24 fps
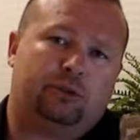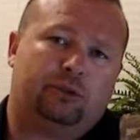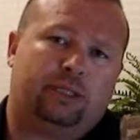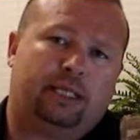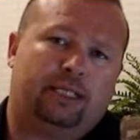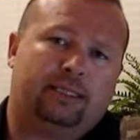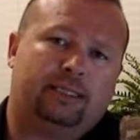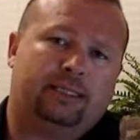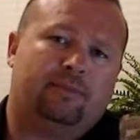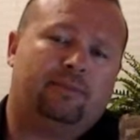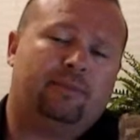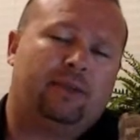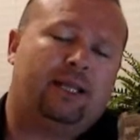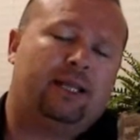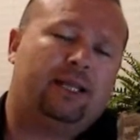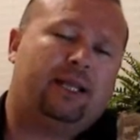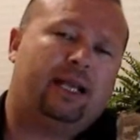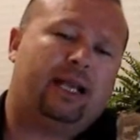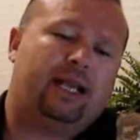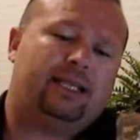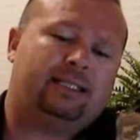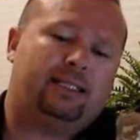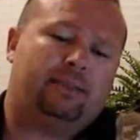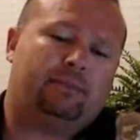strategy.
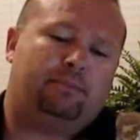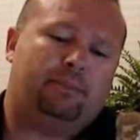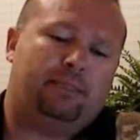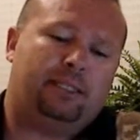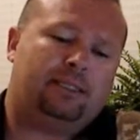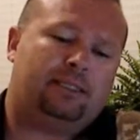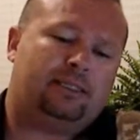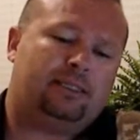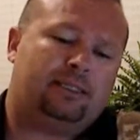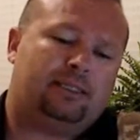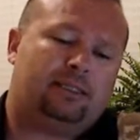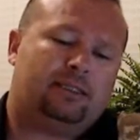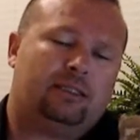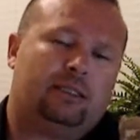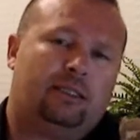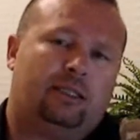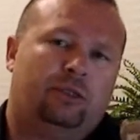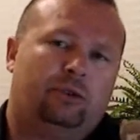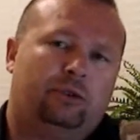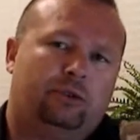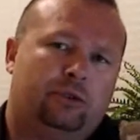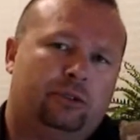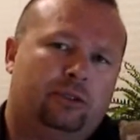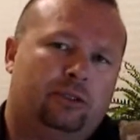As a business
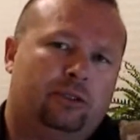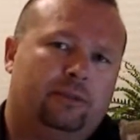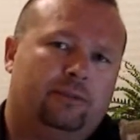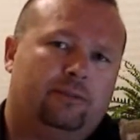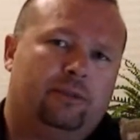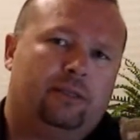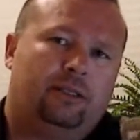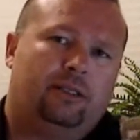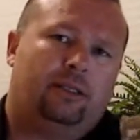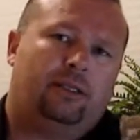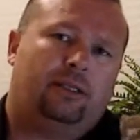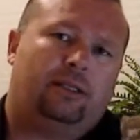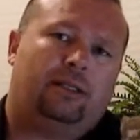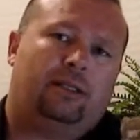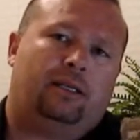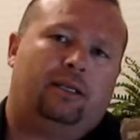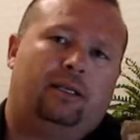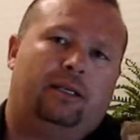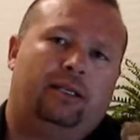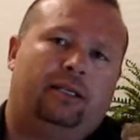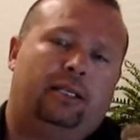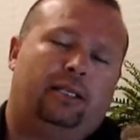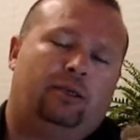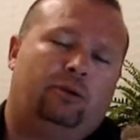owner,
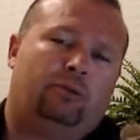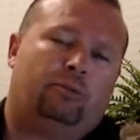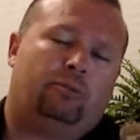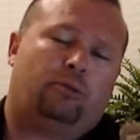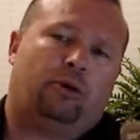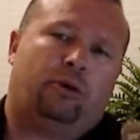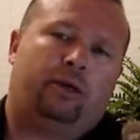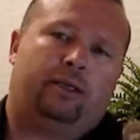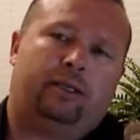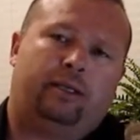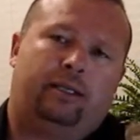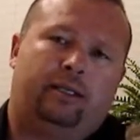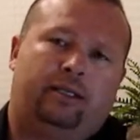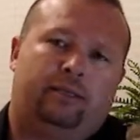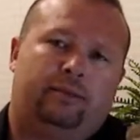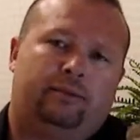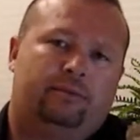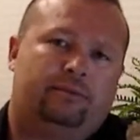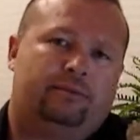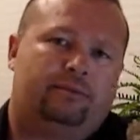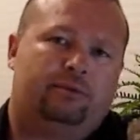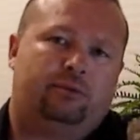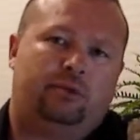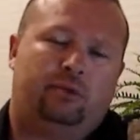and network marketing
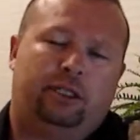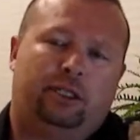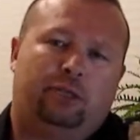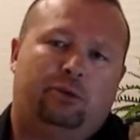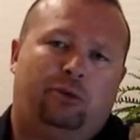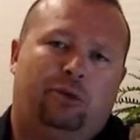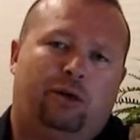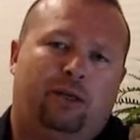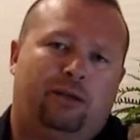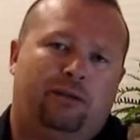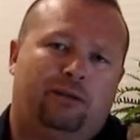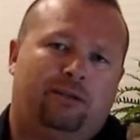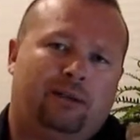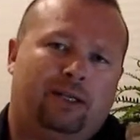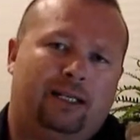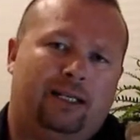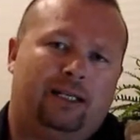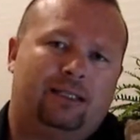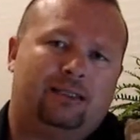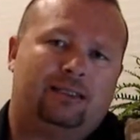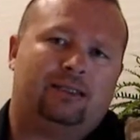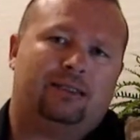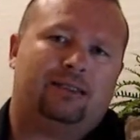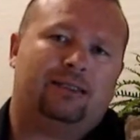fully
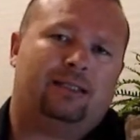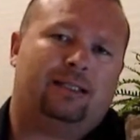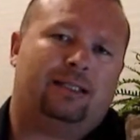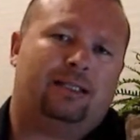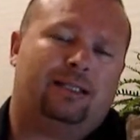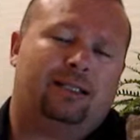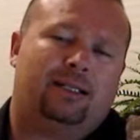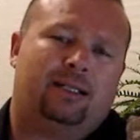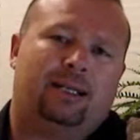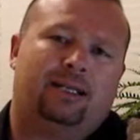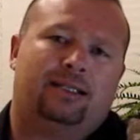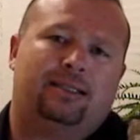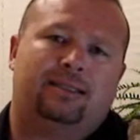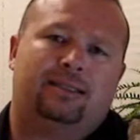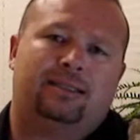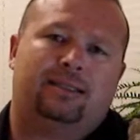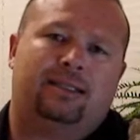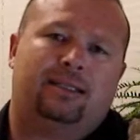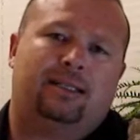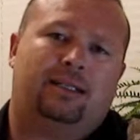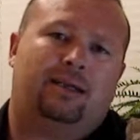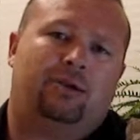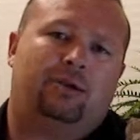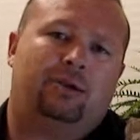qualifies as
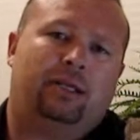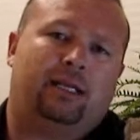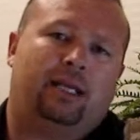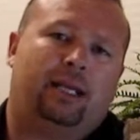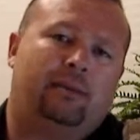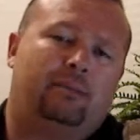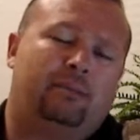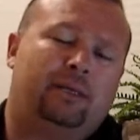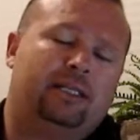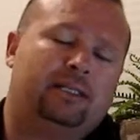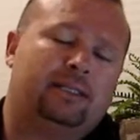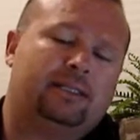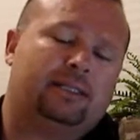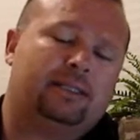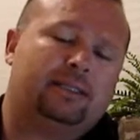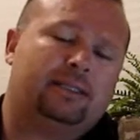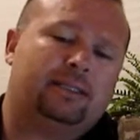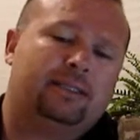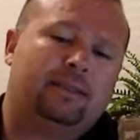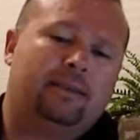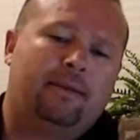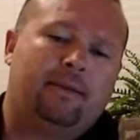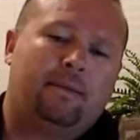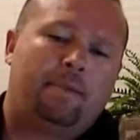owning a
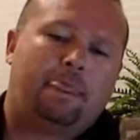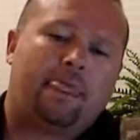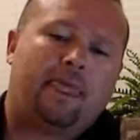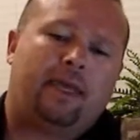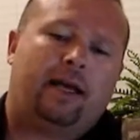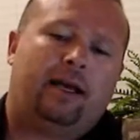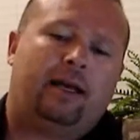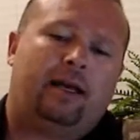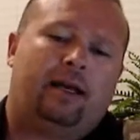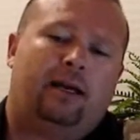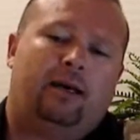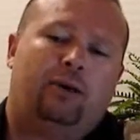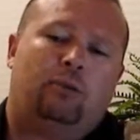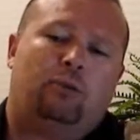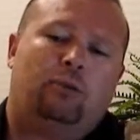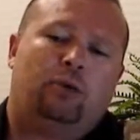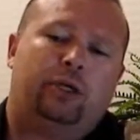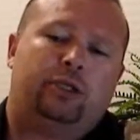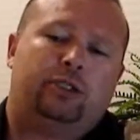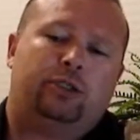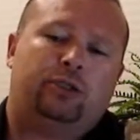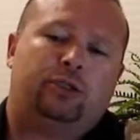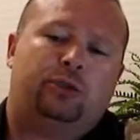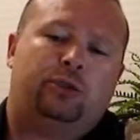business,
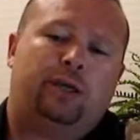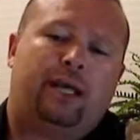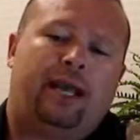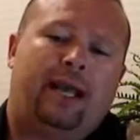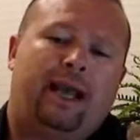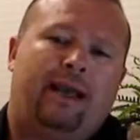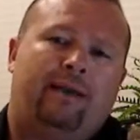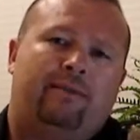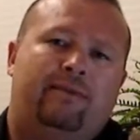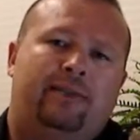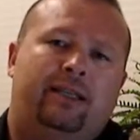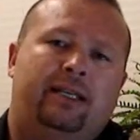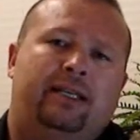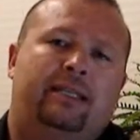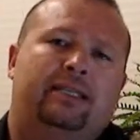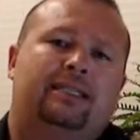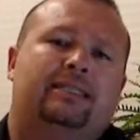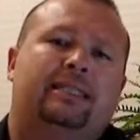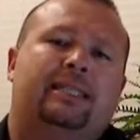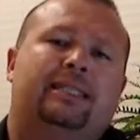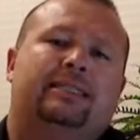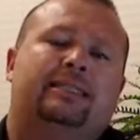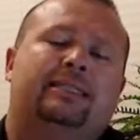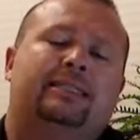what you have then
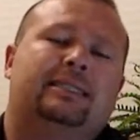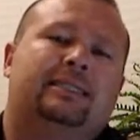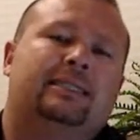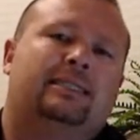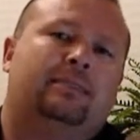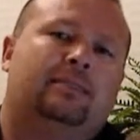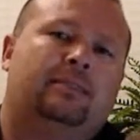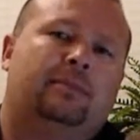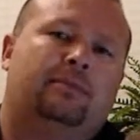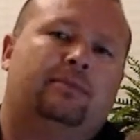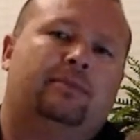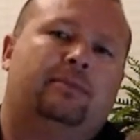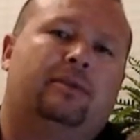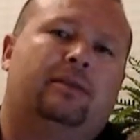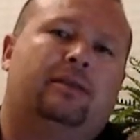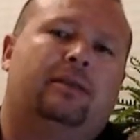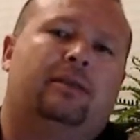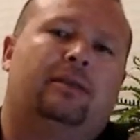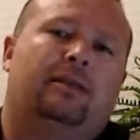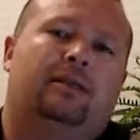is a system